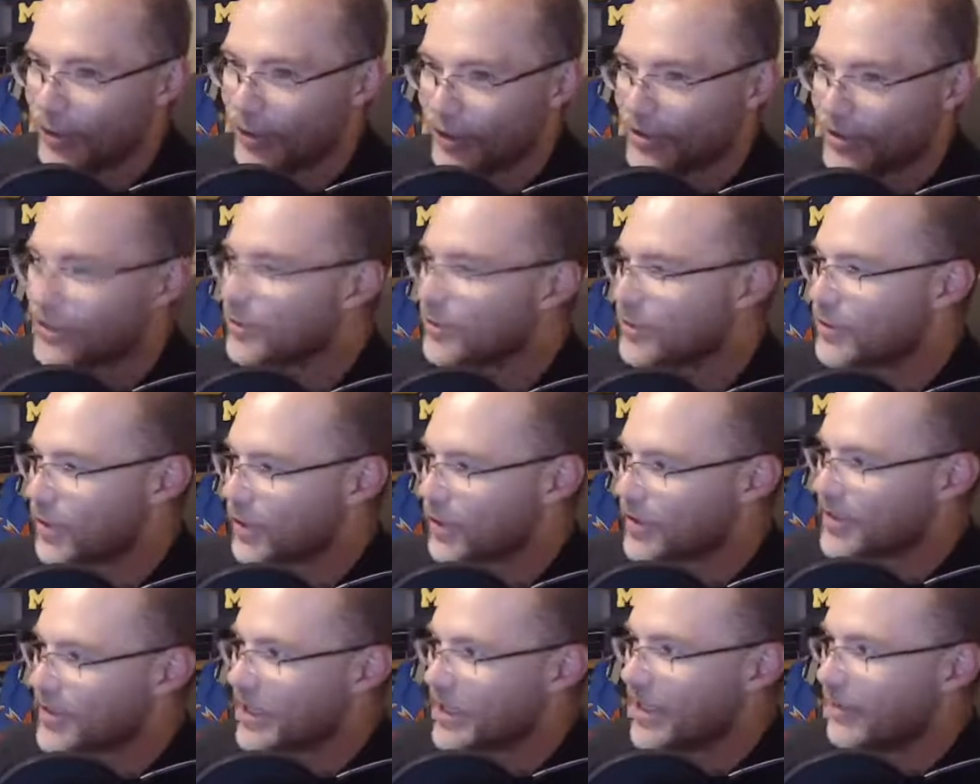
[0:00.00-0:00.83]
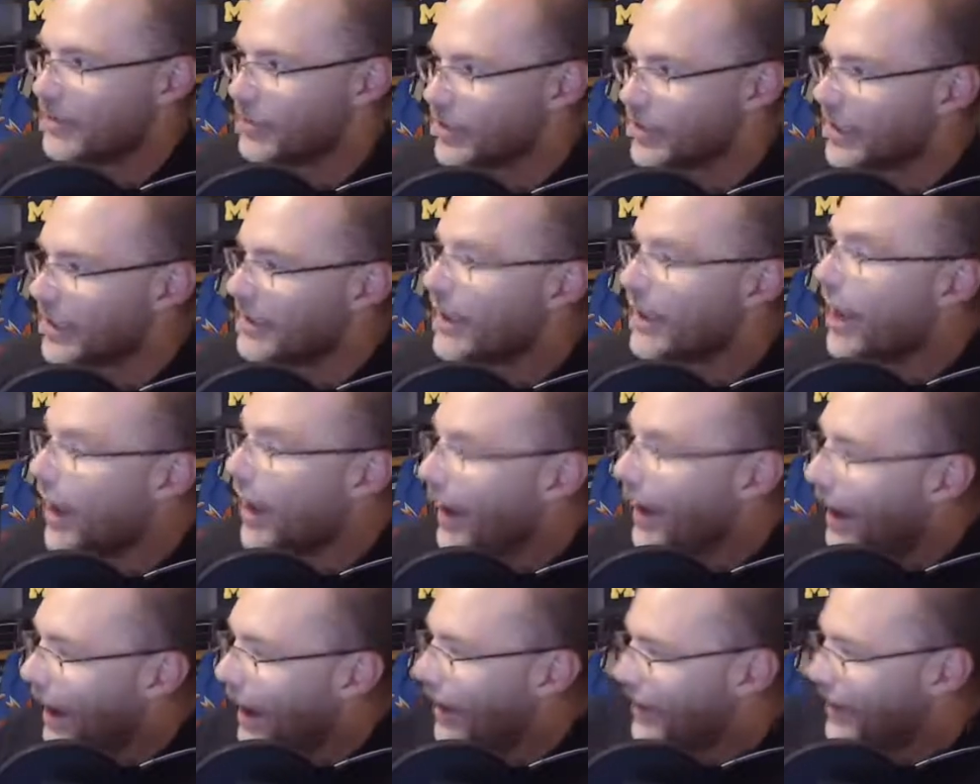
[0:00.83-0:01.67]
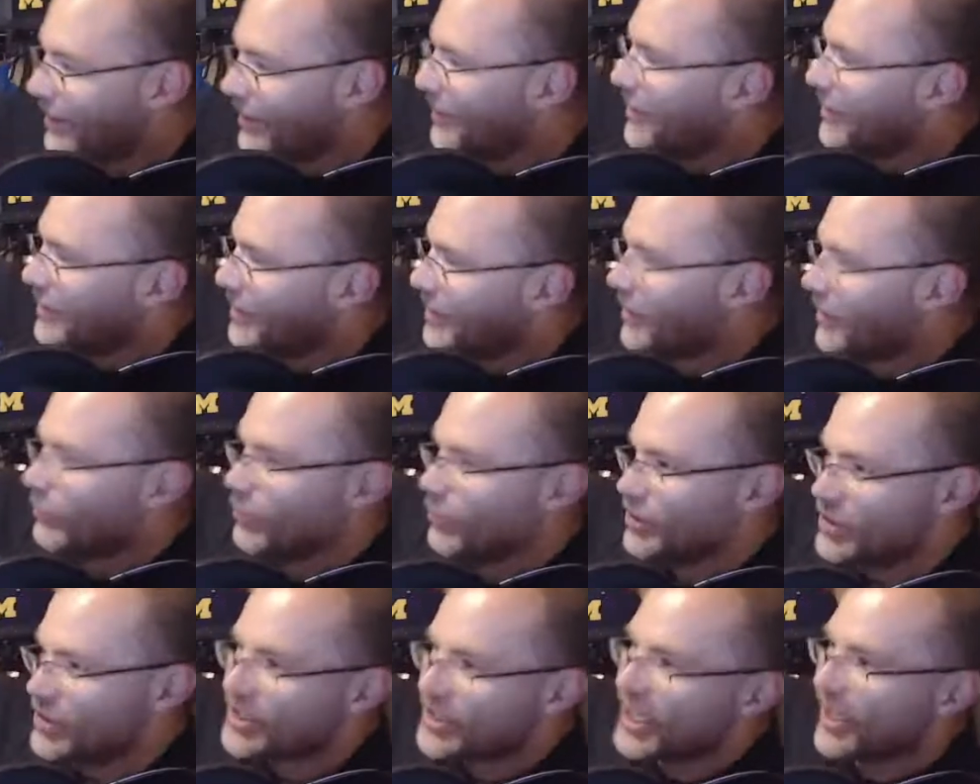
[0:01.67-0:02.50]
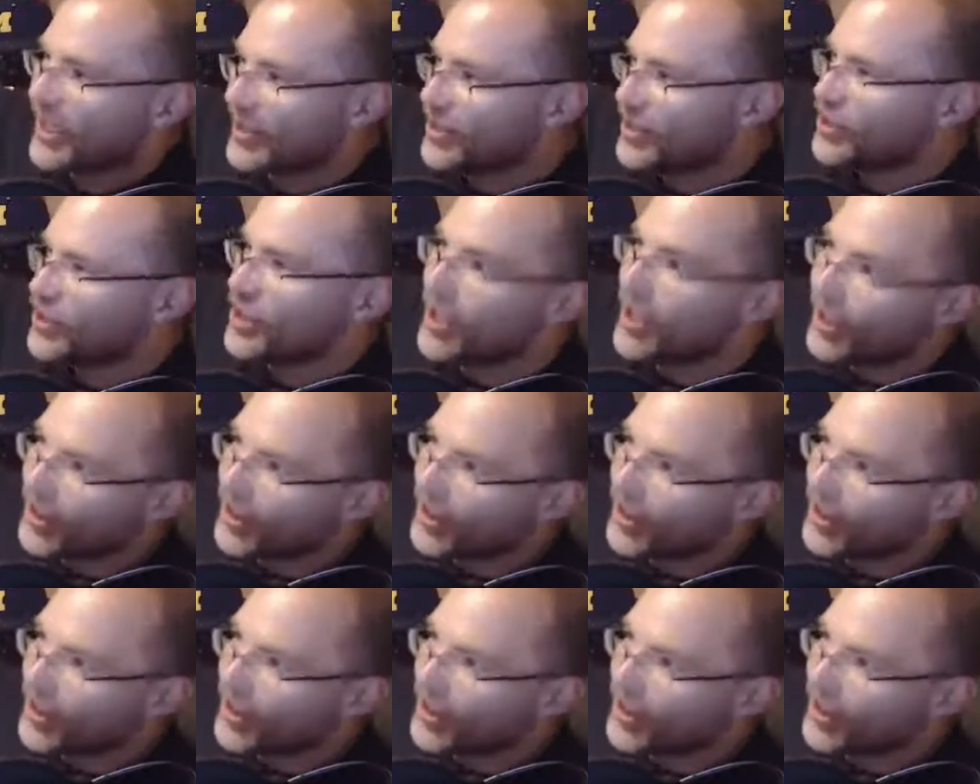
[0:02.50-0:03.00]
New Jersey, we're like, nah. We just got the shit under